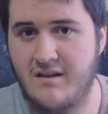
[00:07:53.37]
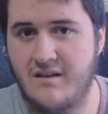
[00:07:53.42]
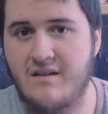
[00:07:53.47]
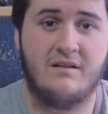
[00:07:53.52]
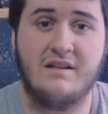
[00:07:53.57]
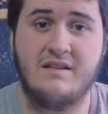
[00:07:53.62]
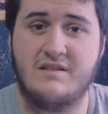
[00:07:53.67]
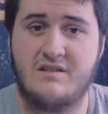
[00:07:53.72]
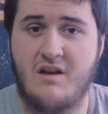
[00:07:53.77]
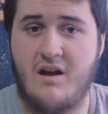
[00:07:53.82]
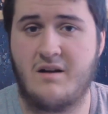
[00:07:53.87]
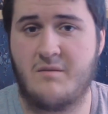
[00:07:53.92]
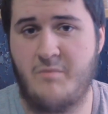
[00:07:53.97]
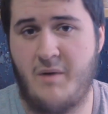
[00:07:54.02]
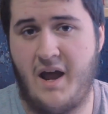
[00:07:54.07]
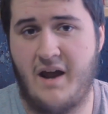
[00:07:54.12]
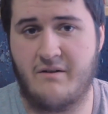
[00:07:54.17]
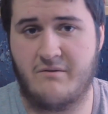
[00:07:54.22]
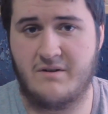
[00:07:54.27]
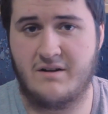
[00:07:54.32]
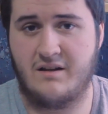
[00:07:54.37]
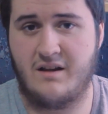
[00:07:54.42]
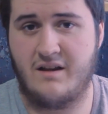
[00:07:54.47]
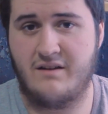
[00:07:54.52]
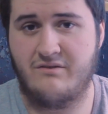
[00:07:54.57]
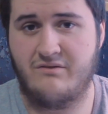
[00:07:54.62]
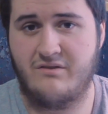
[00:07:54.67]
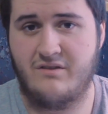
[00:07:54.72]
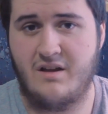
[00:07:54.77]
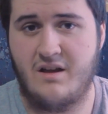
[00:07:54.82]
Let's talk battery
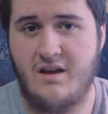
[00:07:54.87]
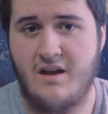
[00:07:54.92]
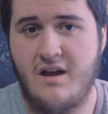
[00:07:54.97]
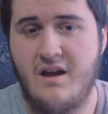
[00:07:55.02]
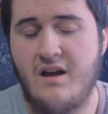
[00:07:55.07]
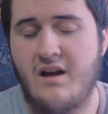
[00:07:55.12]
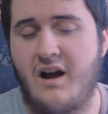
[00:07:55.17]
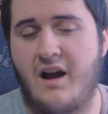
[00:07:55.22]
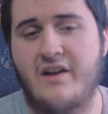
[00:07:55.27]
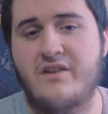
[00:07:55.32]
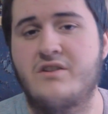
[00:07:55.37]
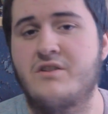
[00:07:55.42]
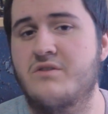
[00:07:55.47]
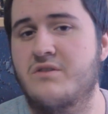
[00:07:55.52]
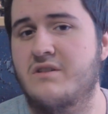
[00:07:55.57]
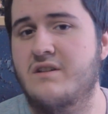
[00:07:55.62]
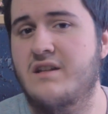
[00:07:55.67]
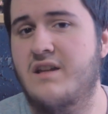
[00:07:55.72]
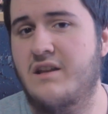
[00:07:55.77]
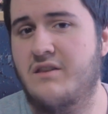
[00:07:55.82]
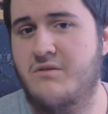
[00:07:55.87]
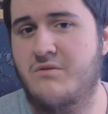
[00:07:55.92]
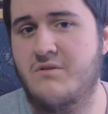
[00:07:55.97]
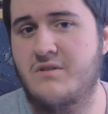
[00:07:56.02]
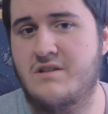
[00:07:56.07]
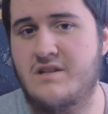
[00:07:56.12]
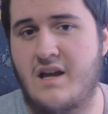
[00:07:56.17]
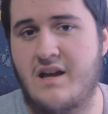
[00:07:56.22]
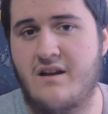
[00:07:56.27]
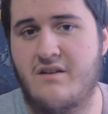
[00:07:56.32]
life. I usually get
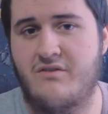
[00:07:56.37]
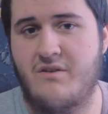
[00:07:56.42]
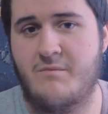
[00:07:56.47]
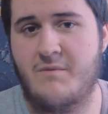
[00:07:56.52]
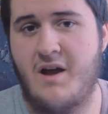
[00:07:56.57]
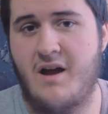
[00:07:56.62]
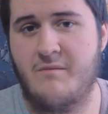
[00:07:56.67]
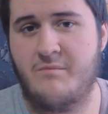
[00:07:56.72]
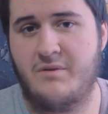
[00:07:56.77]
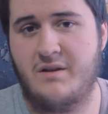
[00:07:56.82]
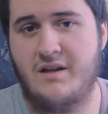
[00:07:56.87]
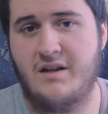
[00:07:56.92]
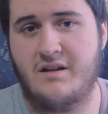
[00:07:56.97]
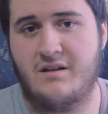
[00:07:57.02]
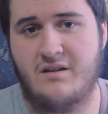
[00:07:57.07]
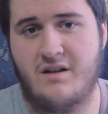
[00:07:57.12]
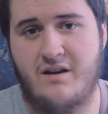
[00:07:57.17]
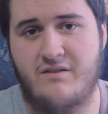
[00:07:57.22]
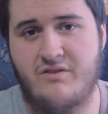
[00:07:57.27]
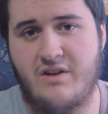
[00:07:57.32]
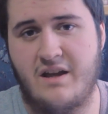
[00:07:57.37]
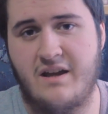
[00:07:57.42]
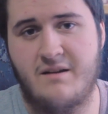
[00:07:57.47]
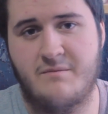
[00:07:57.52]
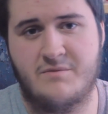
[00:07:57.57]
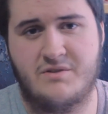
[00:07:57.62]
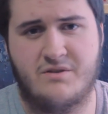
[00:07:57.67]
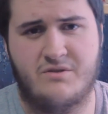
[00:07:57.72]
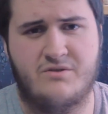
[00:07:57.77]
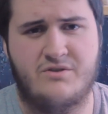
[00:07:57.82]
through a day if I'm not playing a lot of
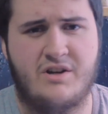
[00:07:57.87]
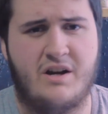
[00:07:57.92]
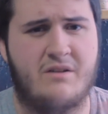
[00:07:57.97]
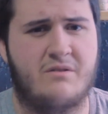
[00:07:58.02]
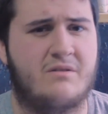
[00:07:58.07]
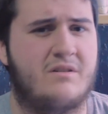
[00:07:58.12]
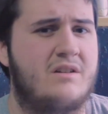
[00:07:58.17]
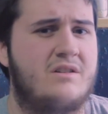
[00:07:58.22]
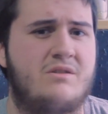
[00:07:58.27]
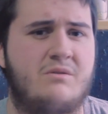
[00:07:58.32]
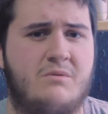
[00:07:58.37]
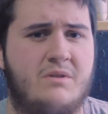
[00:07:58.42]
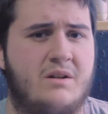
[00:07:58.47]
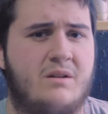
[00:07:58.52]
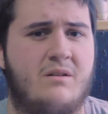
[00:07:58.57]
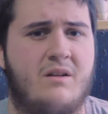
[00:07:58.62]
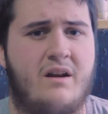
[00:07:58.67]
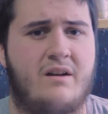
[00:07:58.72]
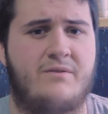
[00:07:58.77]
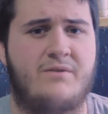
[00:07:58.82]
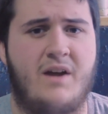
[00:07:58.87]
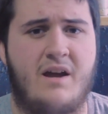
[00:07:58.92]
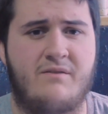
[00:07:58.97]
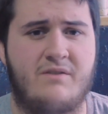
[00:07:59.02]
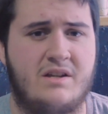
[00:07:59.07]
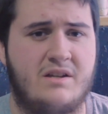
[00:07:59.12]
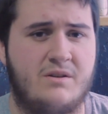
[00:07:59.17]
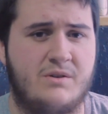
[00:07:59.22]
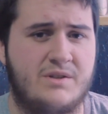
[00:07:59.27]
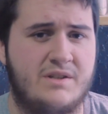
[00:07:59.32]
games or generally doing a lot of
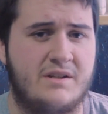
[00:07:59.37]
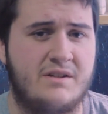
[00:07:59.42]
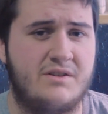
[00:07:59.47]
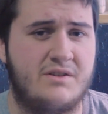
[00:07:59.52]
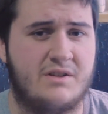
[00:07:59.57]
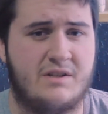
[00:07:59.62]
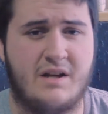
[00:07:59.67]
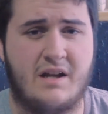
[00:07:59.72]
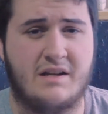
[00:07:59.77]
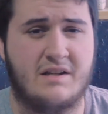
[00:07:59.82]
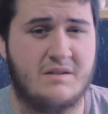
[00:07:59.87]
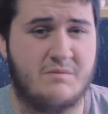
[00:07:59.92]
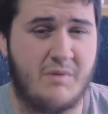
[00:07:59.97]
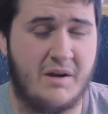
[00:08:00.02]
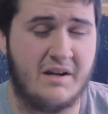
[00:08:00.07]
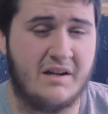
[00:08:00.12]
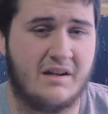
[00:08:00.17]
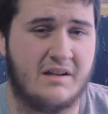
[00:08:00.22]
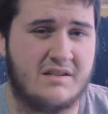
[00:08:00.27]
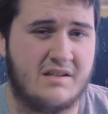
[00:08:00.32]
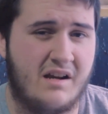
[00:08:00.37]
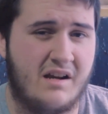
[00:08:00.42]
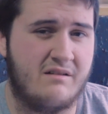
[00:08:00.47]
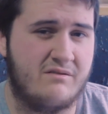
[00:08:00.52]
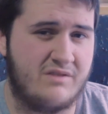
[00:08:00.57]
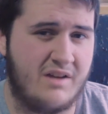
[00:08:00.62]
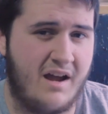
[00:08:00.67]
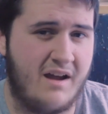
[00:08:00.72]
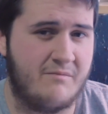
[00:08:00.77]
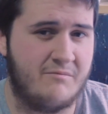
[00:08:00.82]
heavy usage, like spending a
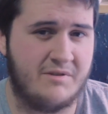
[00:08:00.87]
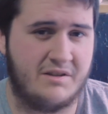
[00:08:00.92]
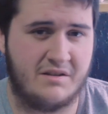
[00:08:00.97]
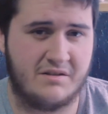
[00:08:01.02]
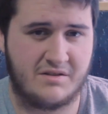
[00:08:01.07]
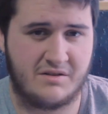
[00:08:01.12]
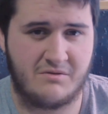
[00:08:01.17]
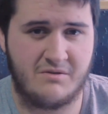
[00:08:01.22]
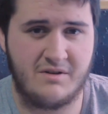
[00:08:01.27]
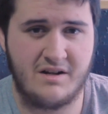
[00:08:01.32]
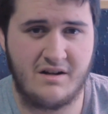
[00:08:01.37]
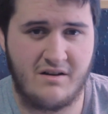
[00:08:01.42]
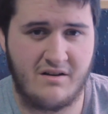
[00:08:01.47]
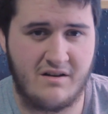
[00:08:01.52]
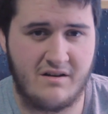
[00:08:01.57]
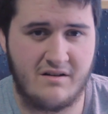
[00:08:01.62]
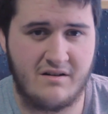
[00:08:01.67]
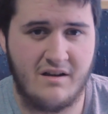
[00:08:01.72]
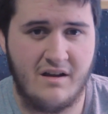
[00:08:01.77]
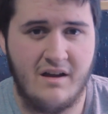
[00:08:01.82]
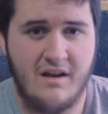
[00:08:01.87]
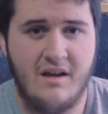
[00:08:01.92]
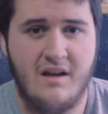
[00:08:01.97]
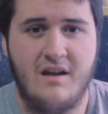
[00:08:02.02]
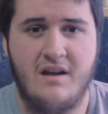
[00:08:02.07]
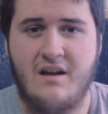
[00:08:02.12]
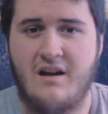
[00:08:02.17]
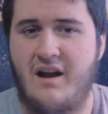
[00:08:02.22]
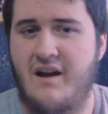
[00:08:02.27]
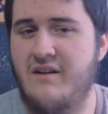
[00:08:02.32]
of time with the screen on.
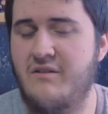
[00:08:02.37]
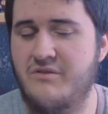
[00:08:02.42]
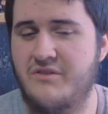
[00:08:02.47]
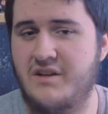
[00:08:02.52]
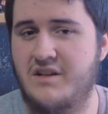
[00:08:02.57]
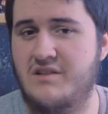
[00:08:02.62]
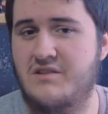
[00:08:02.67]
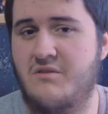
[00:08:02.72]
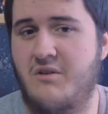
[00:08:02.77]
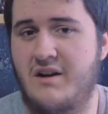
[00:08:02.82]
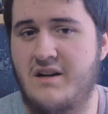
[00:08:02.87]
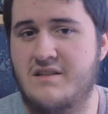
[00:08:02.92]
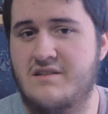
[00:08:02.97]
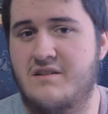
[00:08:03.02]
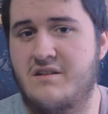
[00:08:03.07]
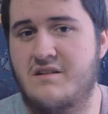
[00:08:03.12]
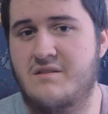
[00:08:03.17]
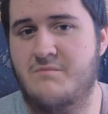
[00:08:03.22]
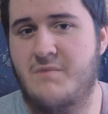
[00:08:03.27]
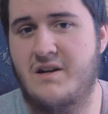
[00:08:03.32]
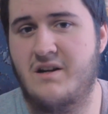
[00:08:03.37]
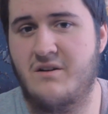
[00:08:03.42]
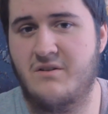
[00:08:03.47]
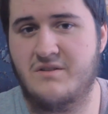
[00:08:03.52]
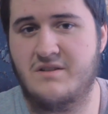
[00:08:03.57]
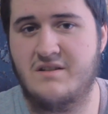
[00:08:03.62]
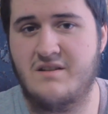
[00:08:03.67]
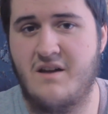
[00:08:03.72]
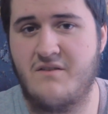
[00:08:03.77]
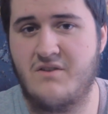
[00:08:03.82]
I don't think it's quite as good as my
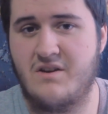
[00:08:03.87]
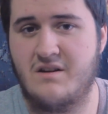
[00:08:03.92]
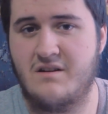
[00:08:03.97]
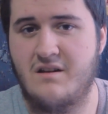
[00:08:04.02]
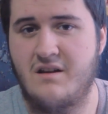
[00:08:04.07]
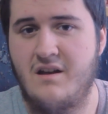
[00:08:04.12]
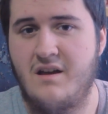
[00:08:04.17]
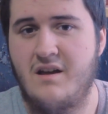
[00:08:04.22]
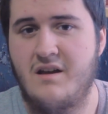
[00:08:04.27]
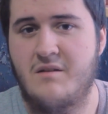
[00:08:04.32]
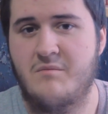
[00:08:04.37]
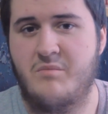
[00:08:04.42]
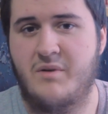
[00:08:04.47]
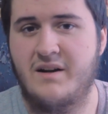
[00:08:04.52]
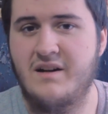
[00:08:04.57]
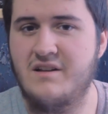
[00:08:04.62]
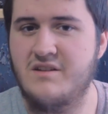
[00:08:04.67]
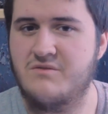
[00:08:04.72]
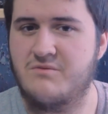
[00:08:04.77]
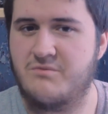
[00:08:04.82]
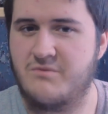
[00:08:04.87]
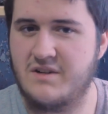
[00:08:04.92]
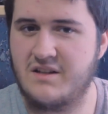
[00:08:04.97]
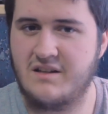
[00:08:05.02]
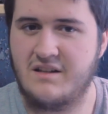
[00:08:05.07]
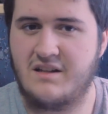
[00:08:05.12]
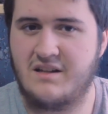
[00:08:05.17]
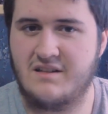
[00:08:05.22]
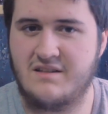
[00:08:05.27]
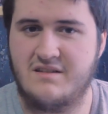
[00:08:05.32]
Note 7, but it is
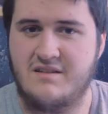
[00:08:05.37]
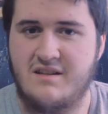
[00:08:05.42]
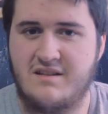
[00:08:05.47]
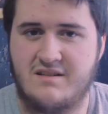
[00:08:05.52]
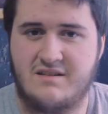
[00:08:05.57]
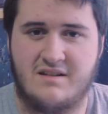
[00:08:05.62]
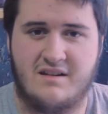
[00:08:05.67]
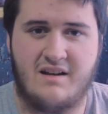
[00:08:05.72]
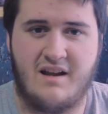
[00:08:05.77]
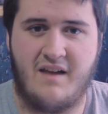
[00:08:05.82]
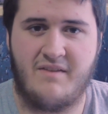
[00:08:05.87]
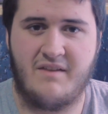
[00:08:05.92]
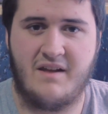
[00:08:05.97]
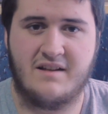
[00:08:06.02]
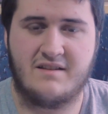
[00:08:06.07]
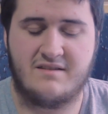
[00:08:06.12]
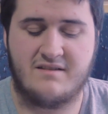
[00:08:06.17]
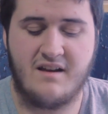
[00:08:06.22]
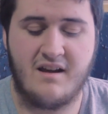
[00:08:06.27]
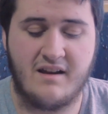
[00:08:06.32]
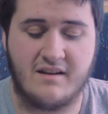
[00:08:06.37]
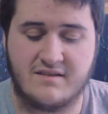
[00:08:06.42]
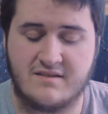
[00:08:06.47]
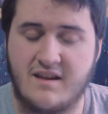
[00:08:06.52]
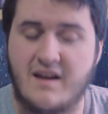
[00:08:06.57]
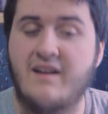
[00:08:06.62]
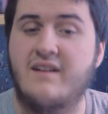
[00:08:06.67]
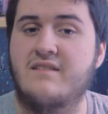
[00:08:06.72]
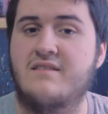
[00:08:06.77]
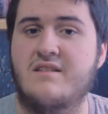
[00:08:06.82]
really consistent, and that's
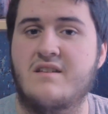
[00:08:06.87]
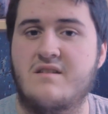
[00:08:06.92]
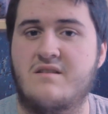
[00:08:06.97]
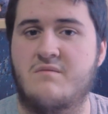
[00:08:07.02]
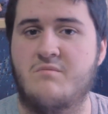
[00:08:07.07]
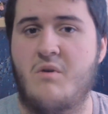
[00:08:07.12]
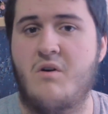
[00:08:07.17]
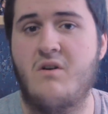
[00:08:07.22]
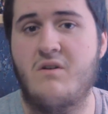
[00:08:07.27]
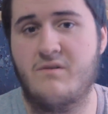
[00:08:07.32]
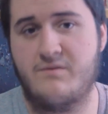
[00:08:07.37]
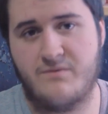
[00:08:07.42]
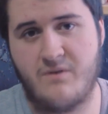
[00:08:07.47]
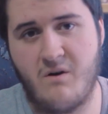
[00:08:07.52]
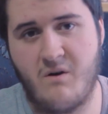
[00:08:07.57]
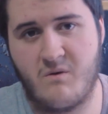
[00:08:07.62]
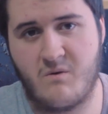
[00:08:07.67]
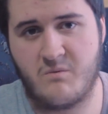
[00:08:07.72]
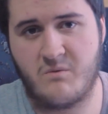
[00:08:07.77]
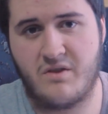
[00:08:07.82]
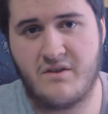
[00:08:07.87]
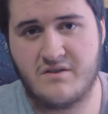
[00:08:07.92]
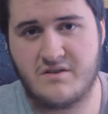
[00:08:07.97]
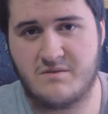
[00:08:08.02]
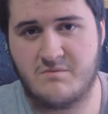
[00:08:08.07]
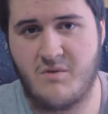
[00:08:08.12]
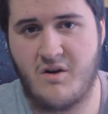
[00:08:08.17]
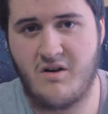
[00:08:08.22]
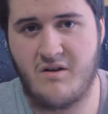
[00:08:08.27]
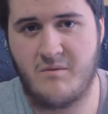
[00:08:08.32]
nice, and it's a small phone with a
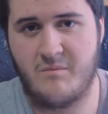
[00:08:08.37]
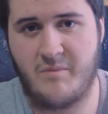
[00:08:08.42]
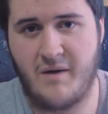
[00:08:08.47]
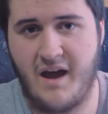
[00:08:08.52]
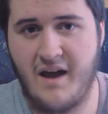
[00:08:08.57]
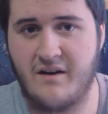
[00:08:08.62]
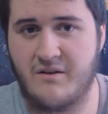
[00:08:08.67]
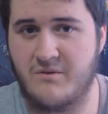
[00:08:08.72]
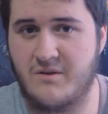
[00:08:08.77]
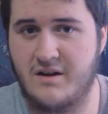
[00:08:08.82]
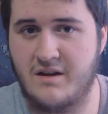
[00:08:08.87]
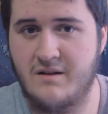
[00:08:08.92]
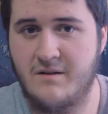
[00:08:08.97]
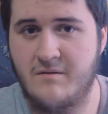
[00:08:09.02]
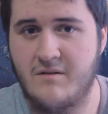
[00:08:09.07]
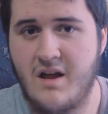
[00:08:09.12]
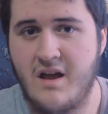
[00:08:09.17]
small battery.